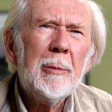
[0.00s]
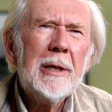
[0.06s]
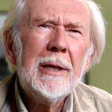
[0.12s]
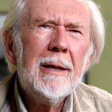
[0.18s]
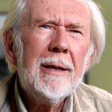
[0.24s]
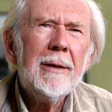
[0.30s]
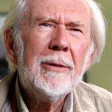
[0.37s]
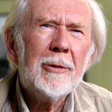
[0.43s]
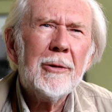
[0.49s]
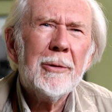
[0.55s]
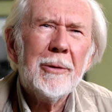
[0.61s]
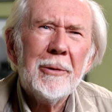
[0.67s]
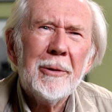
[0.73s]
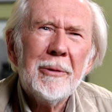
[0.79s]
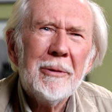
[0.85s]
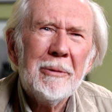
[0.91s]
He hates
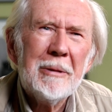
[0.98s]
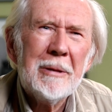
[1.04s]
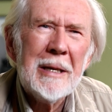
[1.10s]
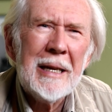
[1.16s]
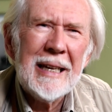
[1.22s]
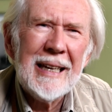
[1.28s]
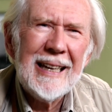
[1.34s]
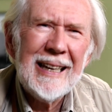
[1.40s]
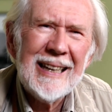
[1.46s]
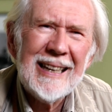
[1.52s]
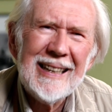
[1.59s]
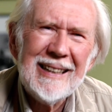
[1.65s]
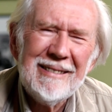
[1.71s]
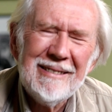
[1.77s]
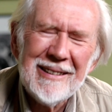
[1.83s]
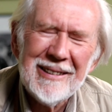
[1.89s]
you."
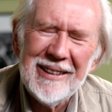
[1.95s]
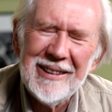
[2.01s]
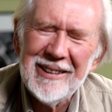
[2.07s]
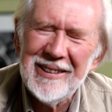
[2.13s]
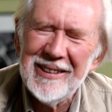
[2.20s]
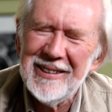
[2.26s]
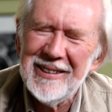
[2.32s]
So,